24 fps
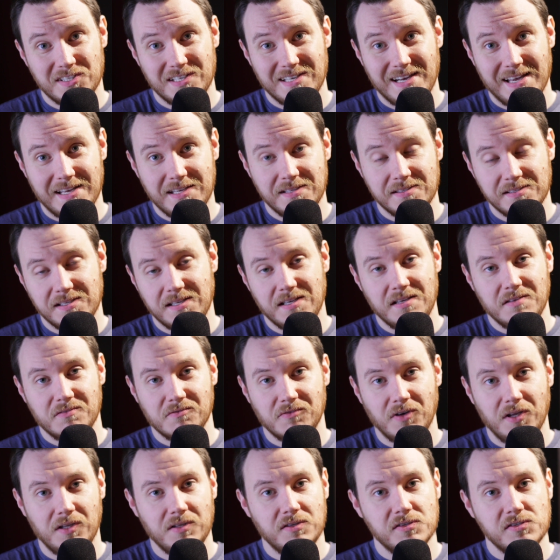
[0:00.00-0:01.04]
to 19
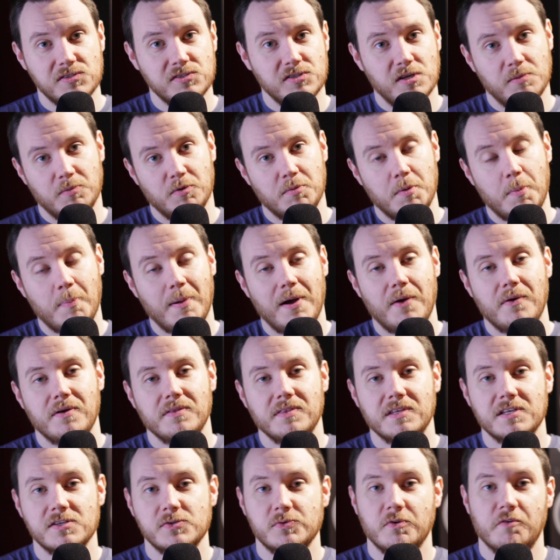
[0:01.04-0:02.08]
volts, so I'm going to be
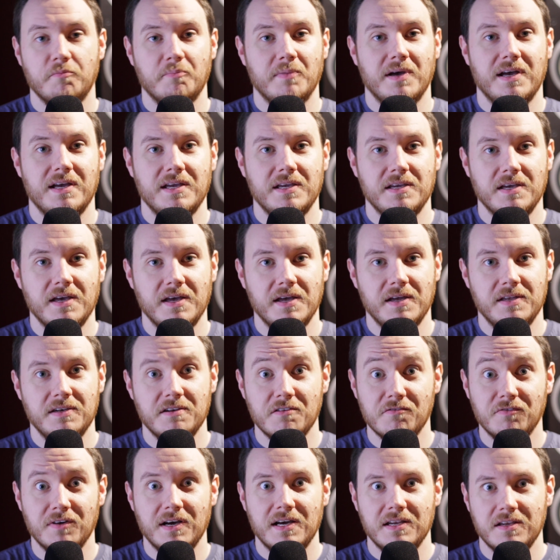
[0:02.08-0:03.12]
powering this with my
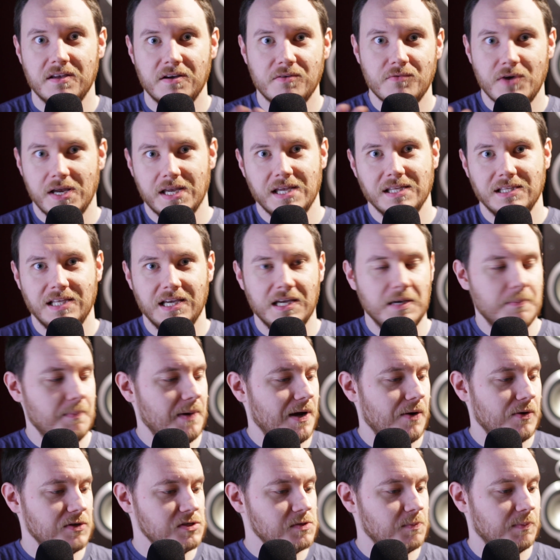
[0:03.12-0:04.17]
Nevada regulated
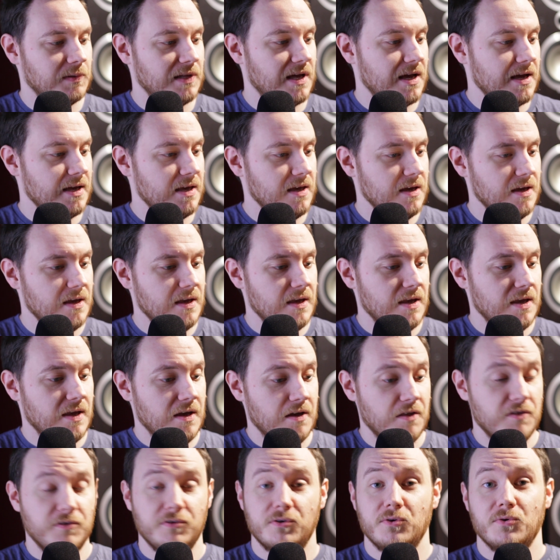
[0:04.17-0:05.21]
power supply
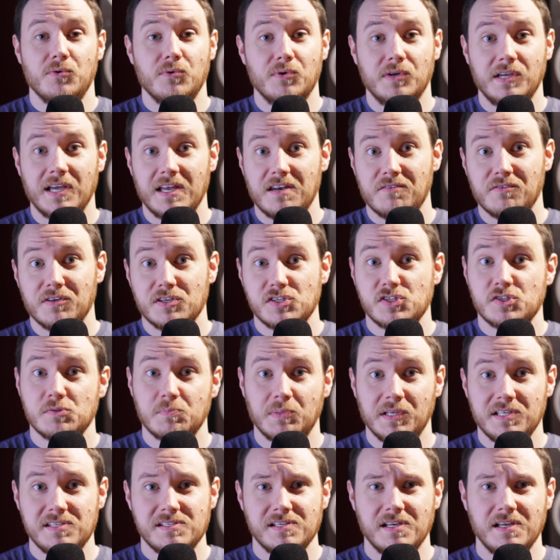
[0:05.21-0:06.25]
through kind of a
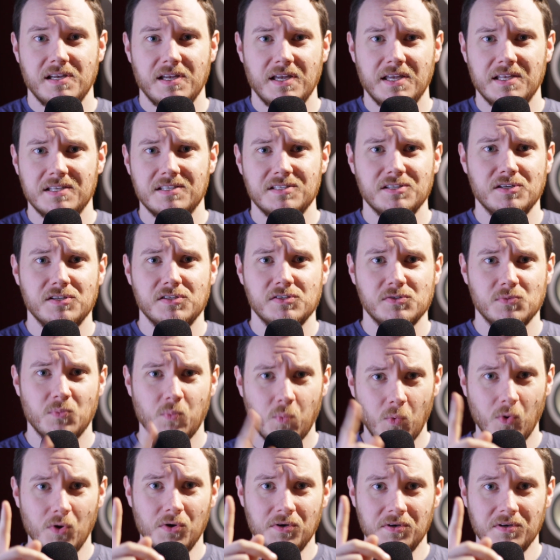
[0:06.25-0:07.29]
splitter. It turns
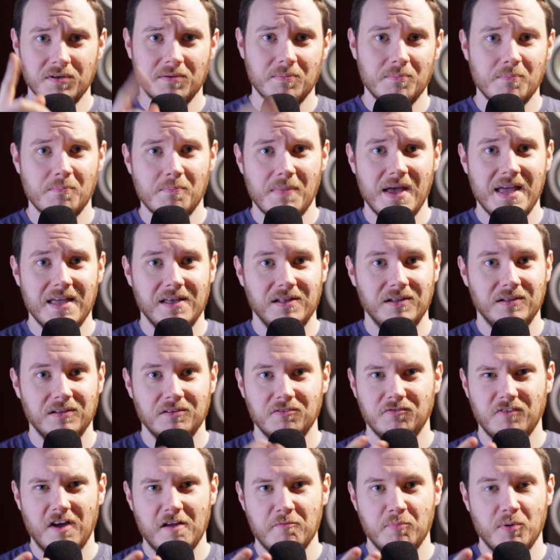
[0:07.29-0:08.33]
one male
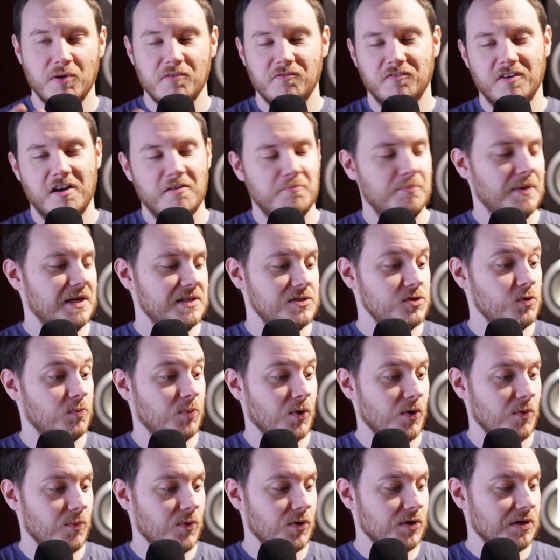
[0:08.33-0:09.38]
5.5 by
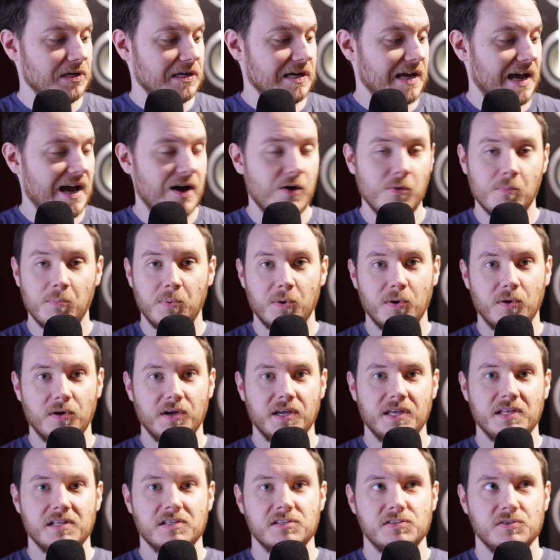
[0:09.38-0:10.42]
2.1 output
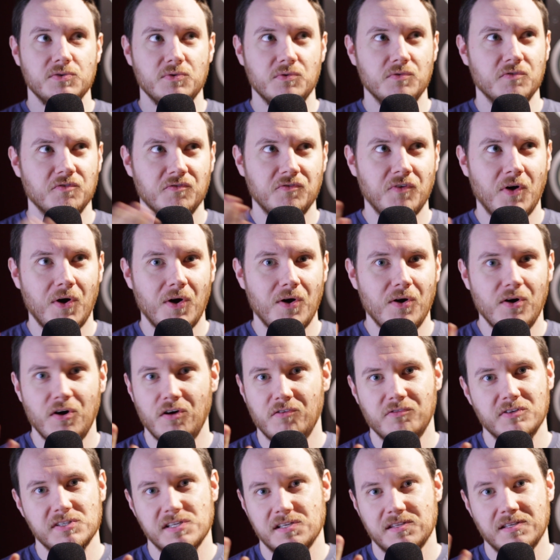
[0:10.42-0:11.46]
into four
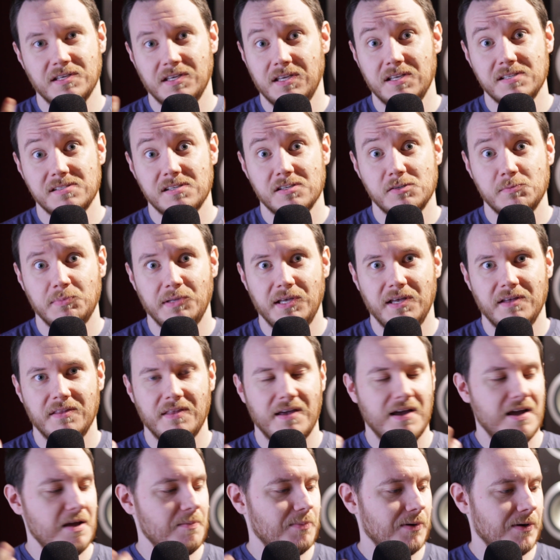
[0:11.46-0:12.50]
others, I think is the splitter
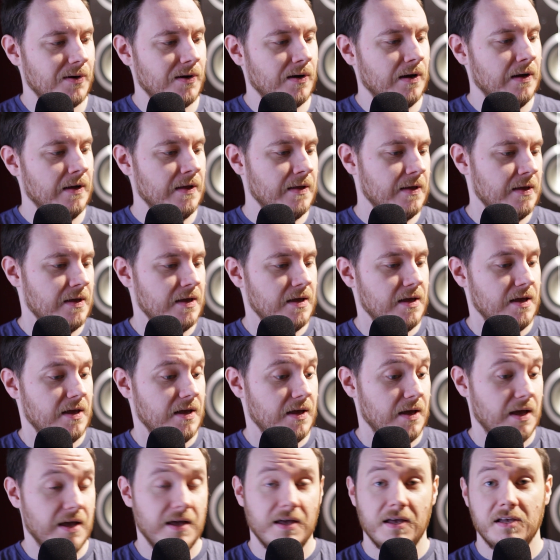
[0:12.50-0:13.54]
that I bought.
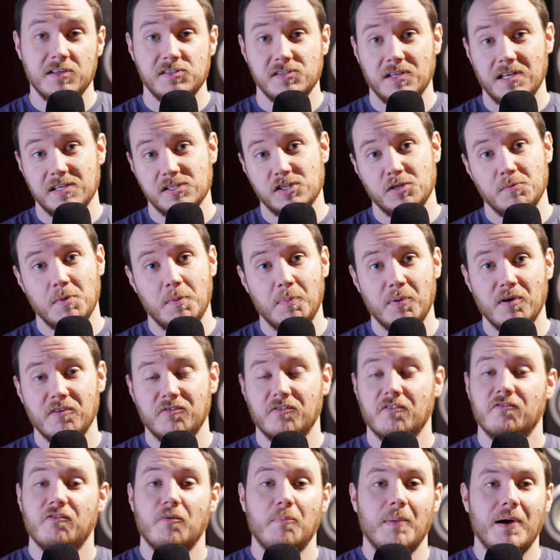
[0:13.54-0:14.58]
So that's going to be
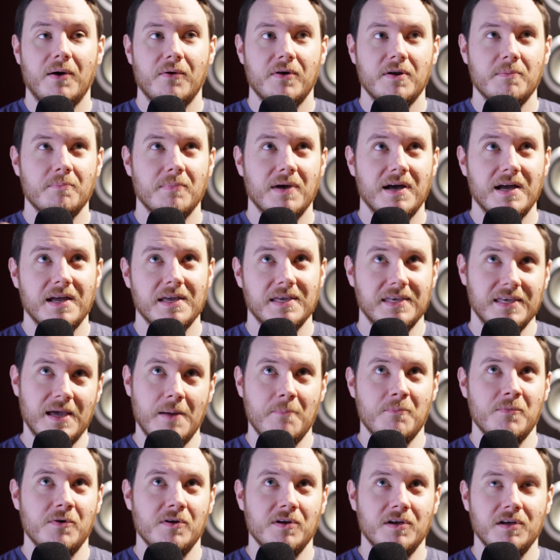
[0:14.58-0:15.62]
perfect for powering my
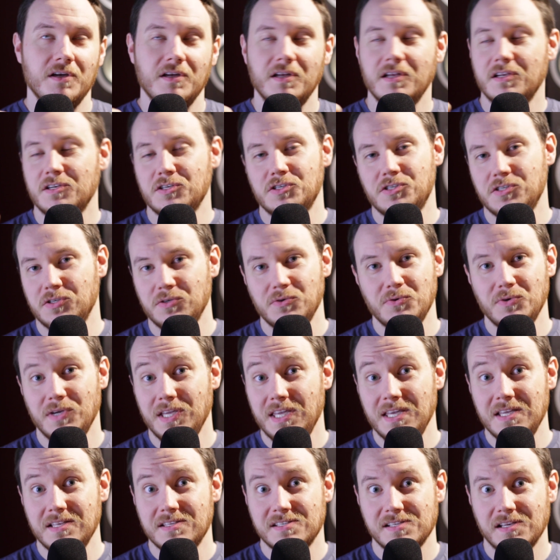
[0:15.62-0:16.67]
camera, dew
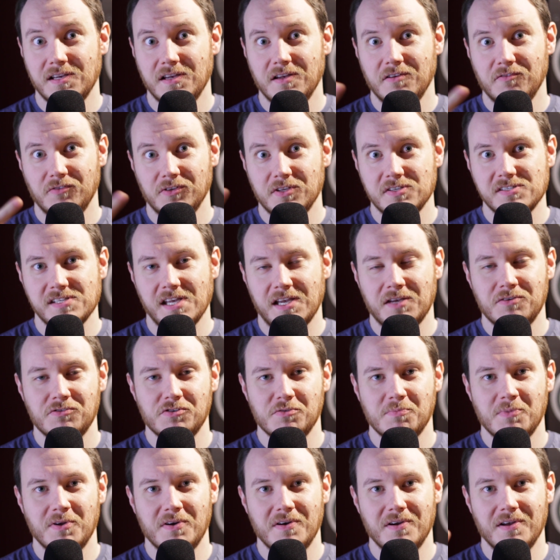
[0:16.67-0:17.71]
heater for the
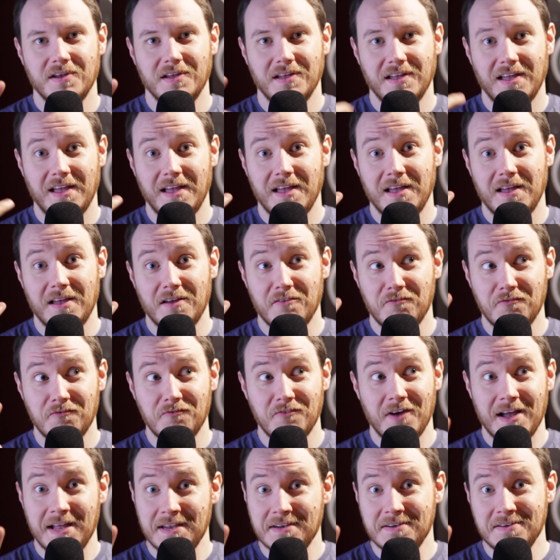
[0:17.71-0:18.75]
secondary mirror,
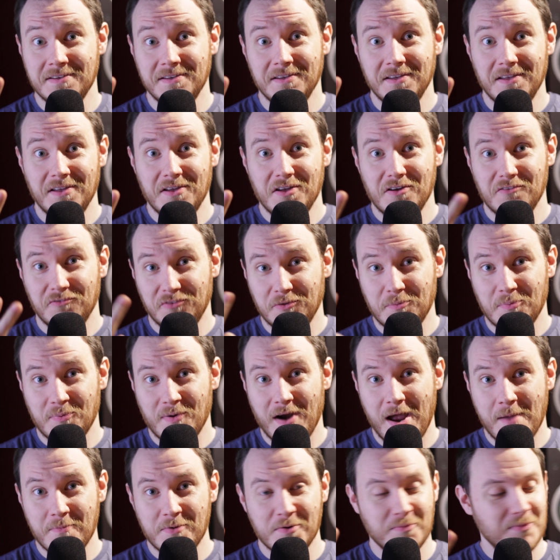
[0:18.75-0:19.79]
fan for the
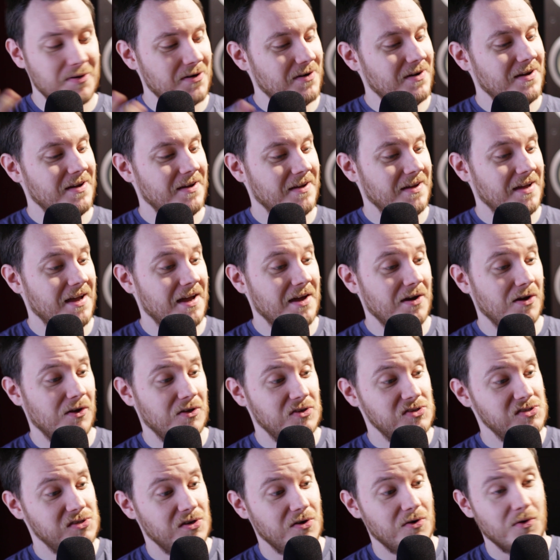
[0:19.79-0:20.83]
primary mirror, and
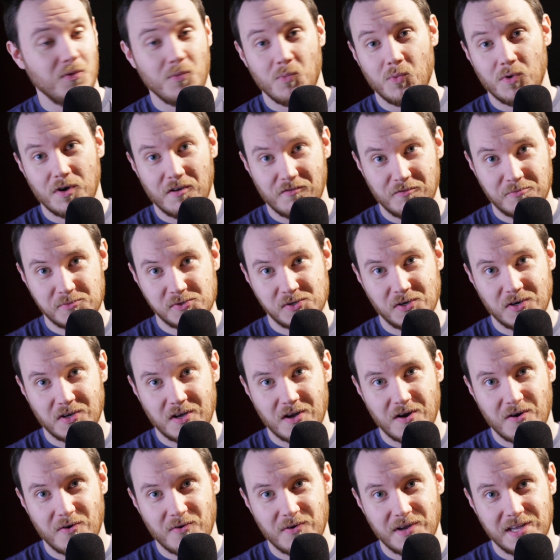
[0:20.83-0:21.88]
also one of them is going
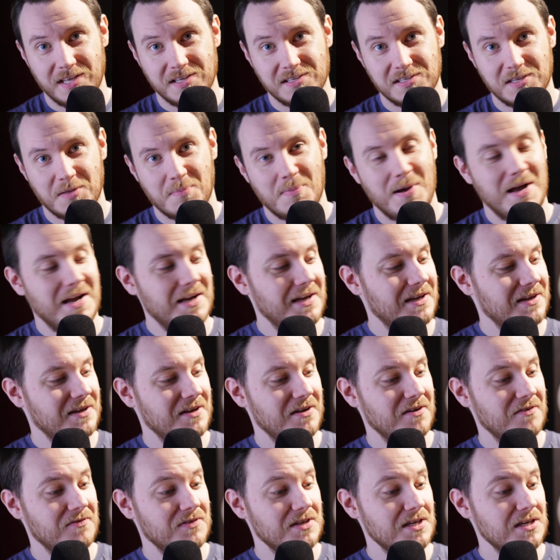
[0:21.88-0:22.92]
to go into the back
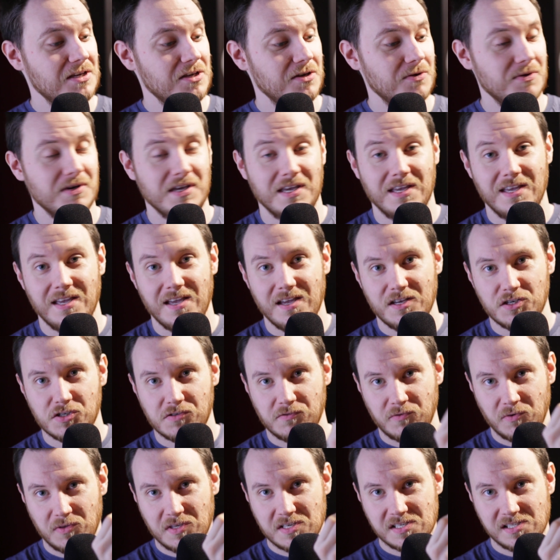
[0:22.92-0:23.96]
of the unit here,
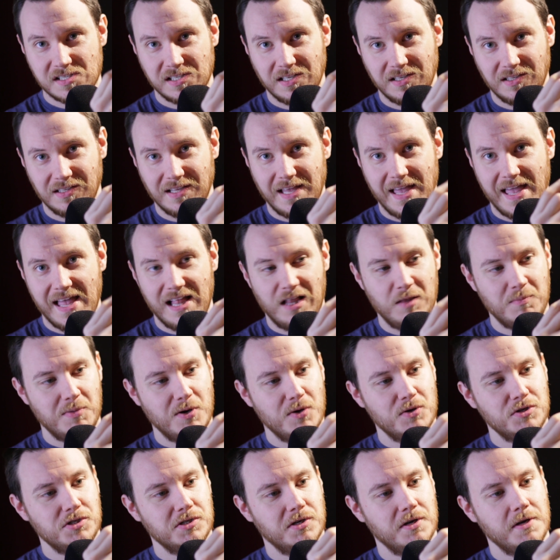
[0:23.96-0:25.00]
just through this little
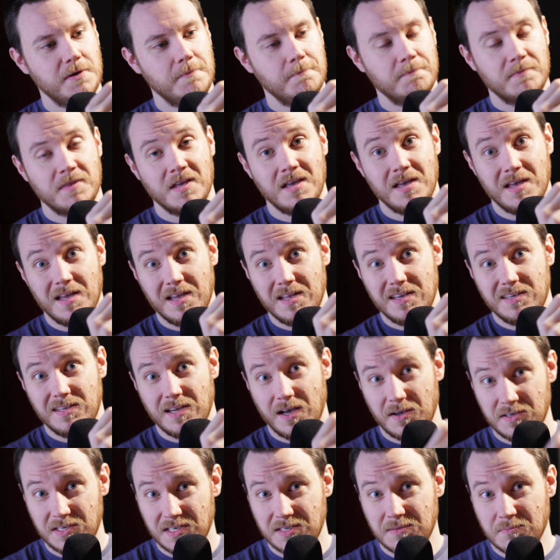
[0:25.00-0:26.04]
elbow joint.
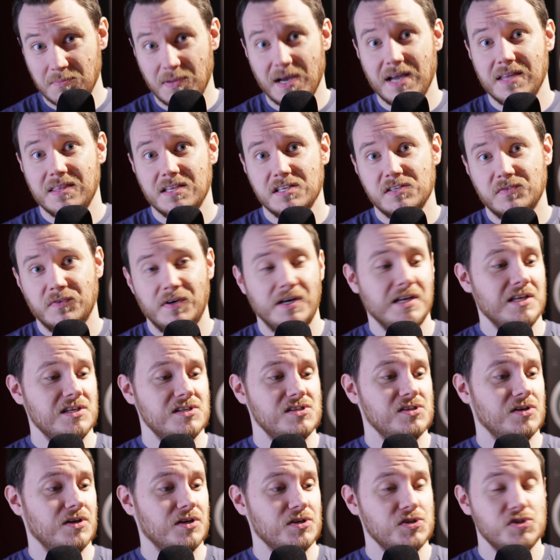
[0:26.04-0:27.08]
Now, I didn't buy this for any
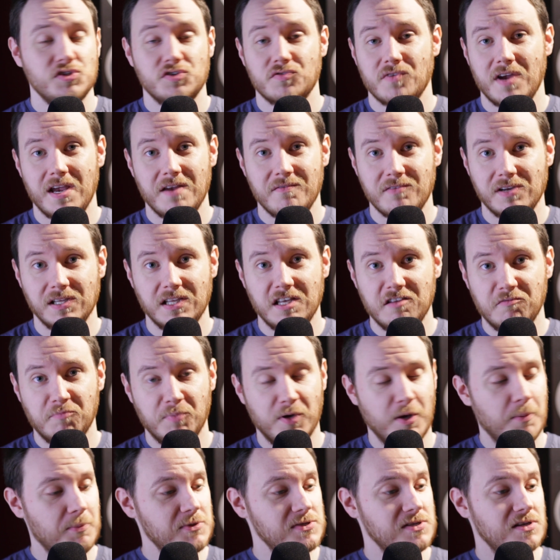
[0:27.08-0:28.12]
sort of strain relief
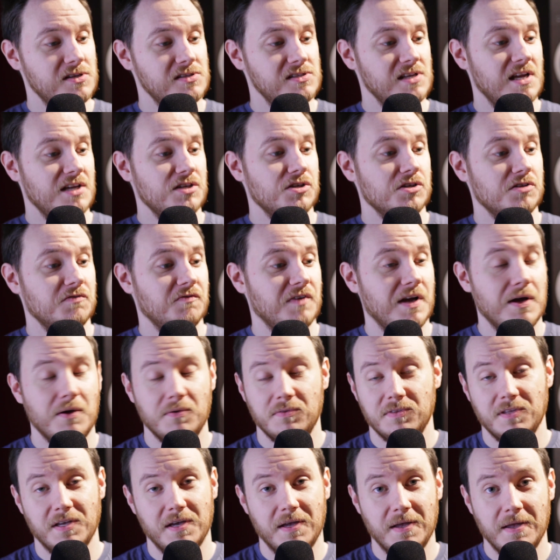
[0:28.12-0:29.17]
purposes. I just
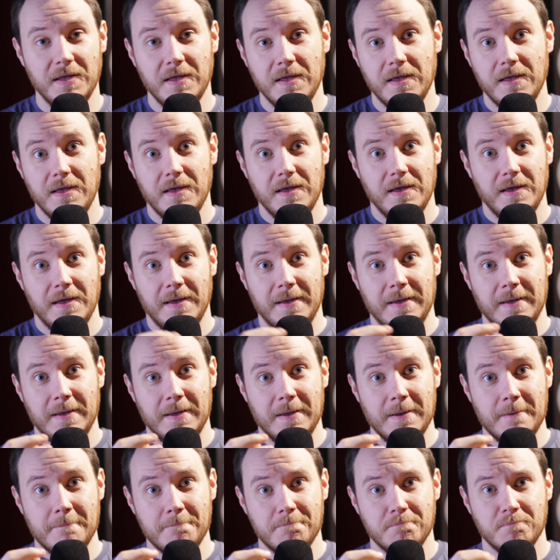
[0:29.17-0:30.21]
found
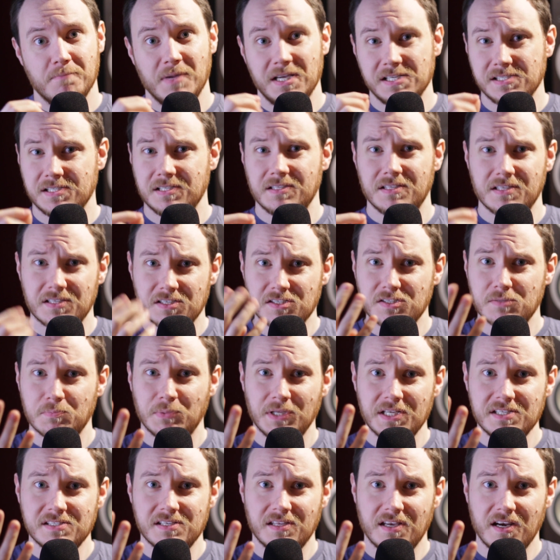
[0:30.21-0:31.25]
that basically the
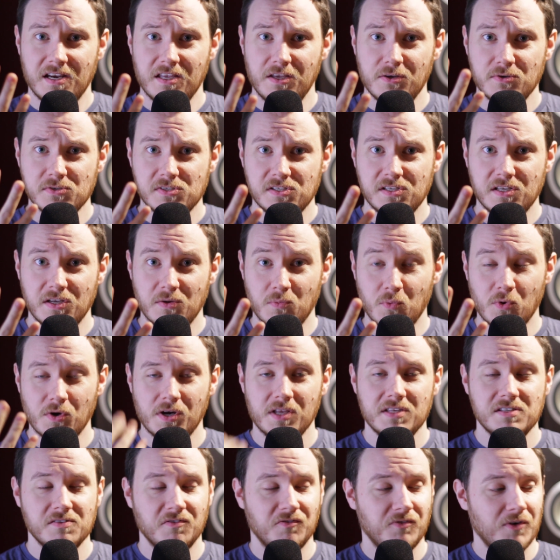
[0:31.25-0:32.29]
splitter that I used, the 1
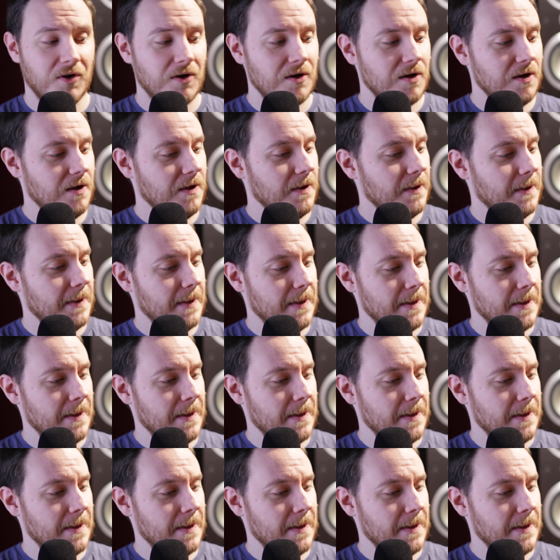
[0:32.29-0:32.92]
into 4,